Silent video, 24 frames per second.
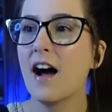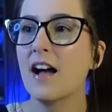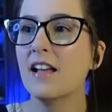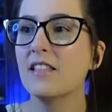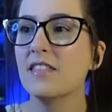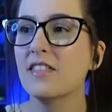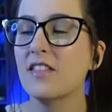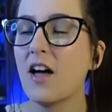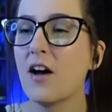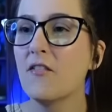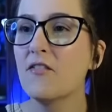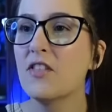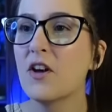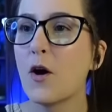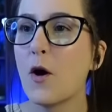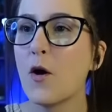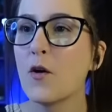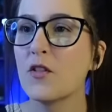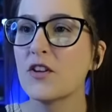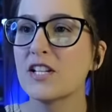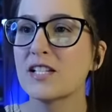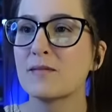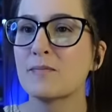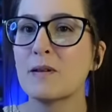I love that
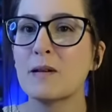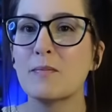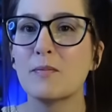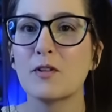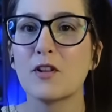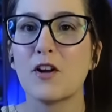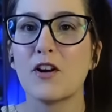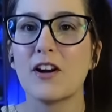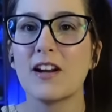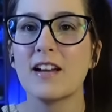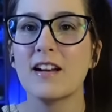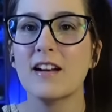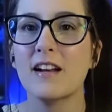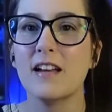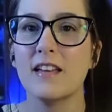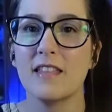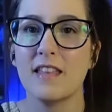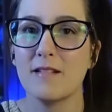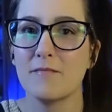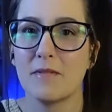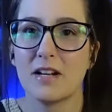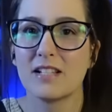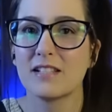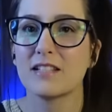all these people are in it.
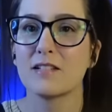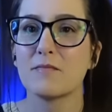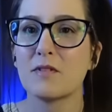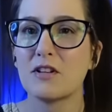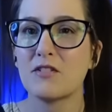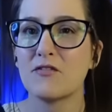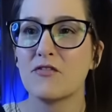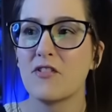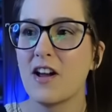They must have been